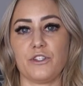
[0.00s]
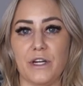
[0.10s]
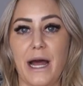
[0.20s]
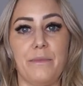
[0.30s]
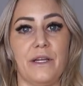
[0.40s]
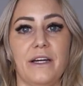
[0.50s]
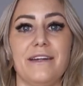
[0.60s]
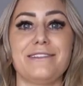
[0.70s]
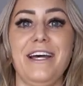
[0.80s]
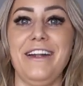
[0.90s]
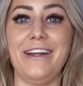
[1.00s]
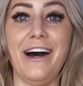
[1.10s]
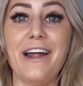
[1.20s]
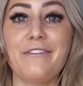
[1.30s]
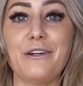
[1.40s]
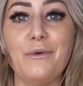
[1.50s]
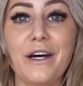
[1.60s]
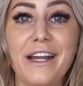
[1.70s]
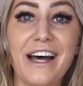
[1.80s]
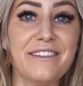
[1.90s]
strap because not
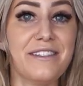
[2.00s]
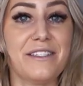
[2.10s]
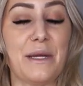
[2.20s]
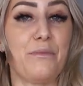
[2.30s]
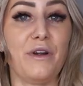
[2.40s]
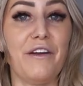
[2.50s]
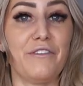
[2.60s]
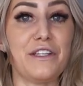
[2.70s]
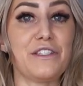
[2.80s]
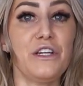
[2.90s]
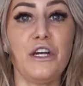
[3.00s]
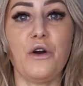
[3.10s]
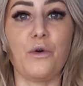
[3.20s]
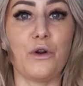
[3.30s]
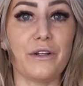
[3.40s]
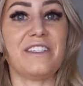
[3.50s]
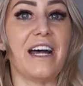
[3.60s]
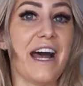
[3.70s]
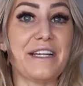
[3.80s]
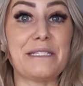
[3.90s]
everyone has the same preference or
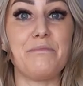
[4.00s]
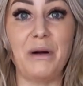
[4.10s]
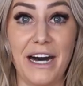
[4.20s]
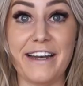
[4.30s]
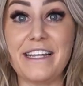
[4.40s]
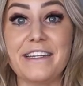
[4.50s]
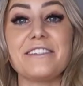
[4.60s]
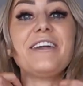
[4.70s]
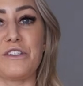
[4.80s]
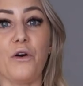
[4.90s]
size bodies.